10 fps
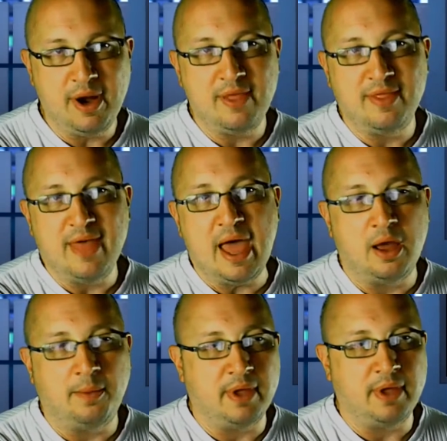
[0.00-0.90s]
that
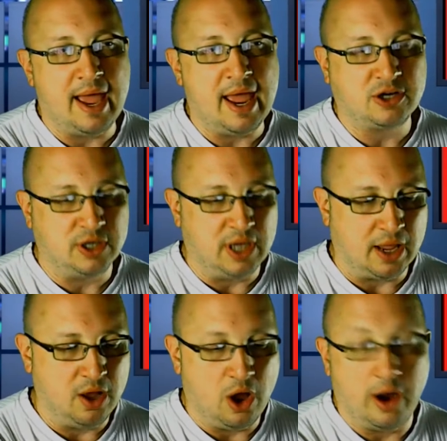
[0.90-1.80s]
up, I actually got
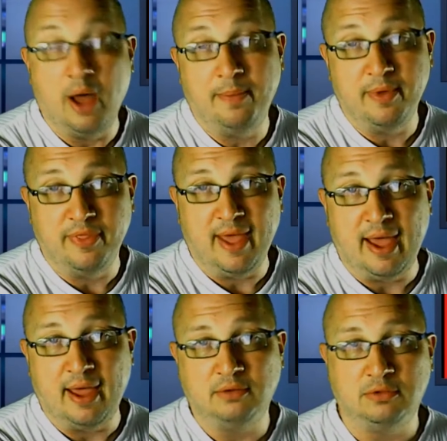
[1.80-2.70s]
caught up in
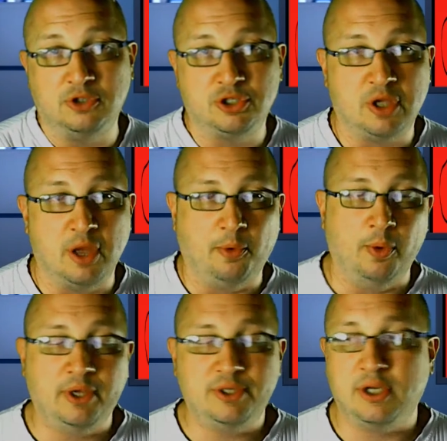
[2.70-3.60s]
that just a couple
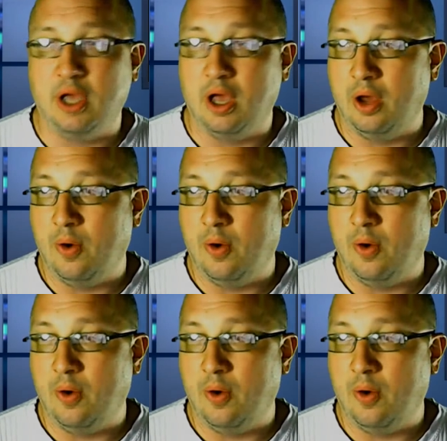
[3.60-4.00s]
weeks ago.